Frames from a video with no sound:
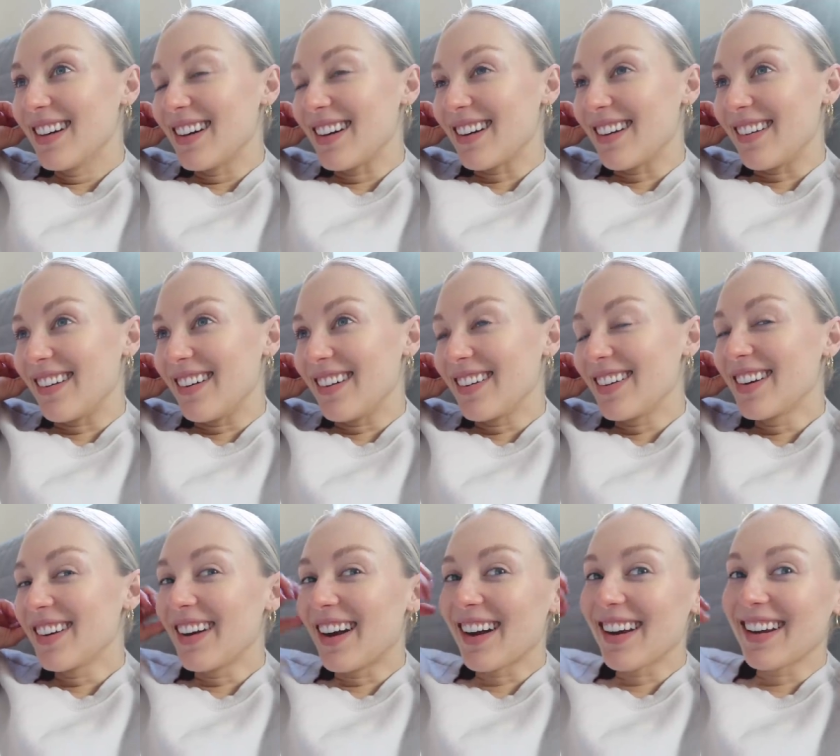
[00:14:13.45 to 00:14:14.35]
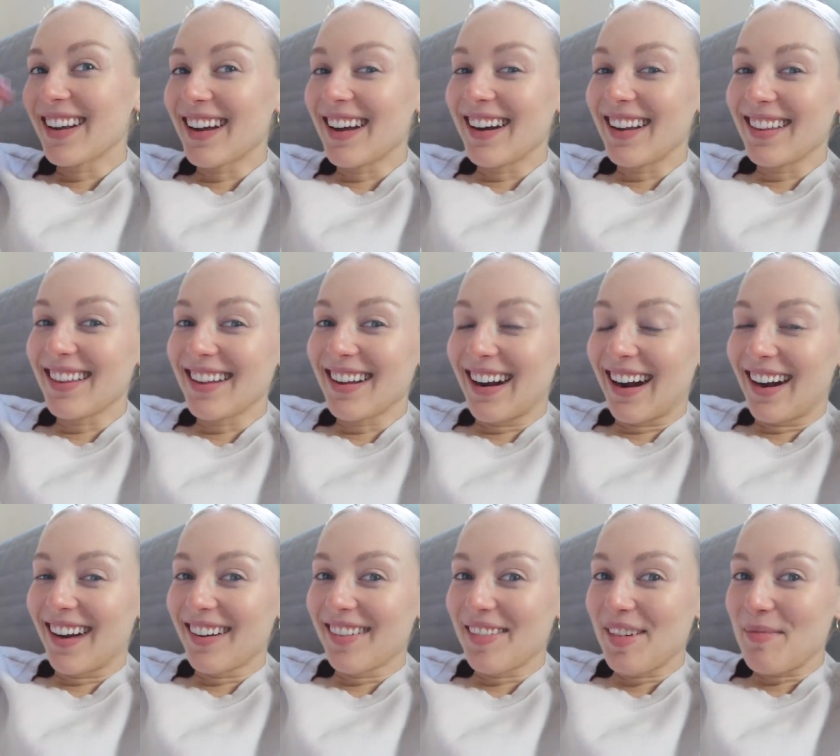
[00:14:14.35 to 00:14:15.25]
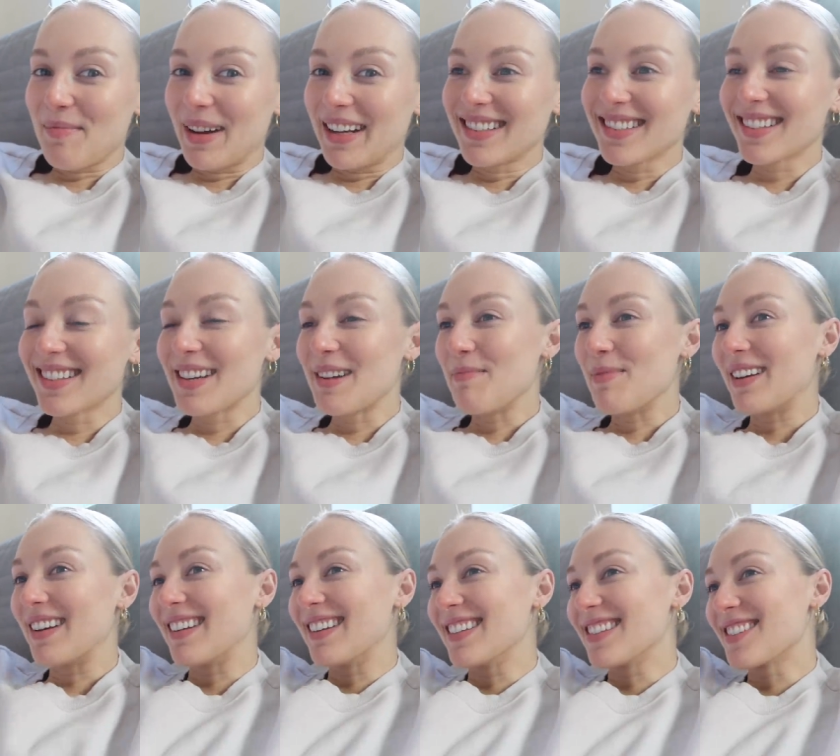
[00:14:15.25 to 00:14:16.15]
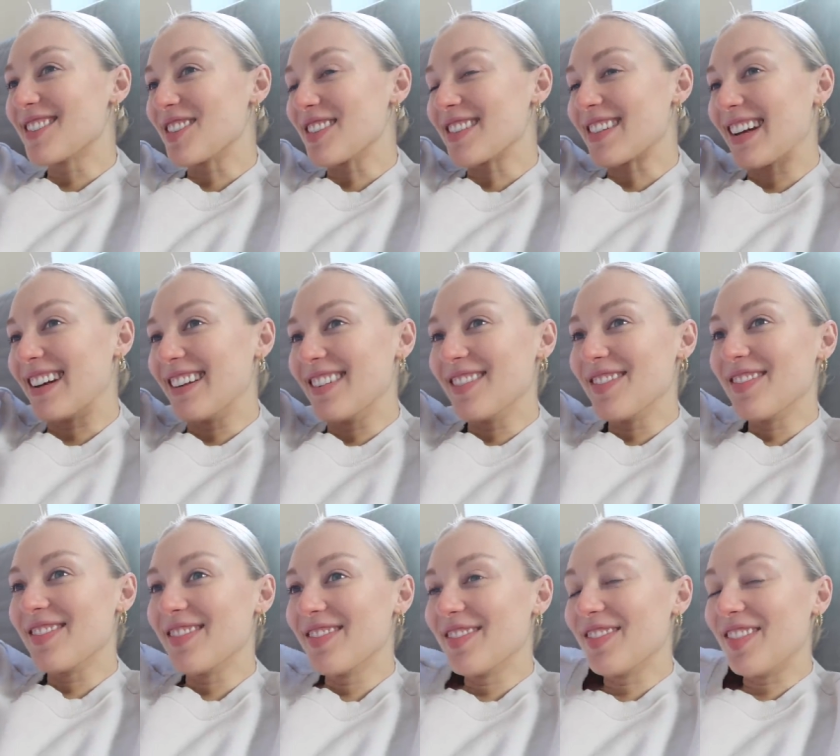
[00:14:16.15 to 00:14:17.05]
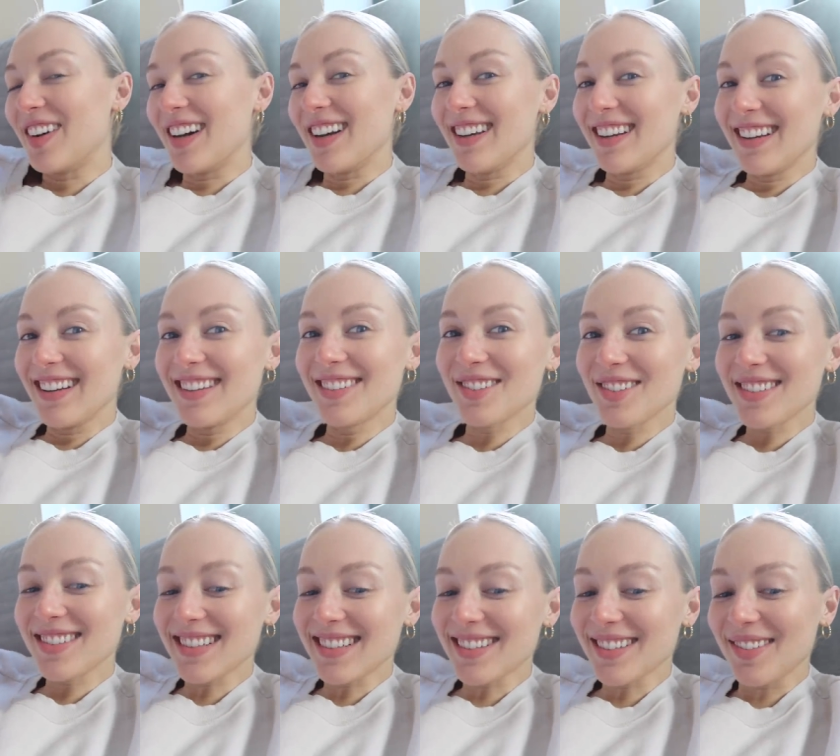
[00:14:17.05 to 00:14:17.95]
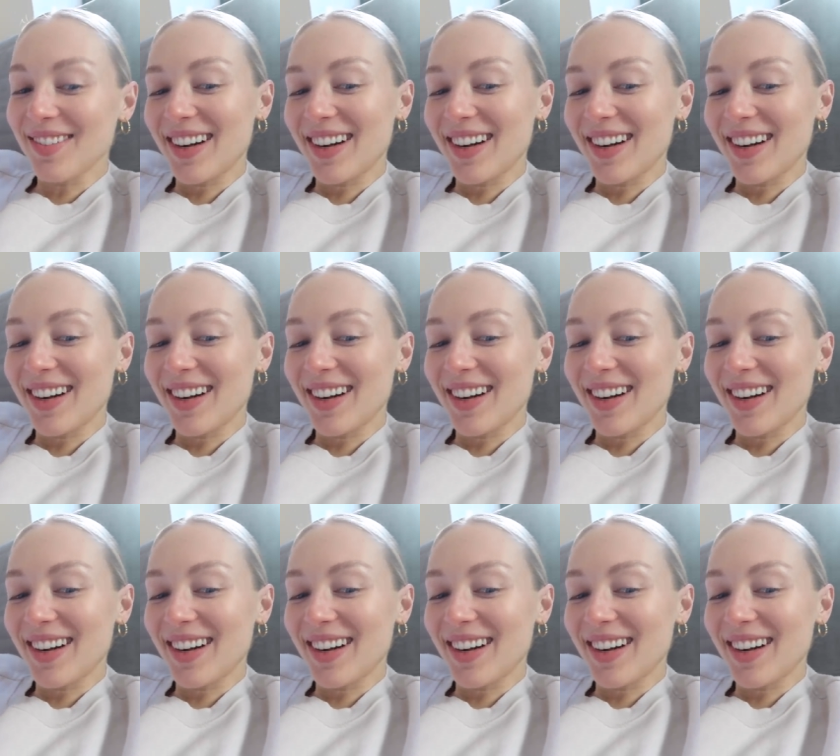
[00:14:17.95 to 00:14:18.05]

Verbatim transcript: I don't know, you're not gonna get anything out of it mentally, but it is just kind of fun and interesting to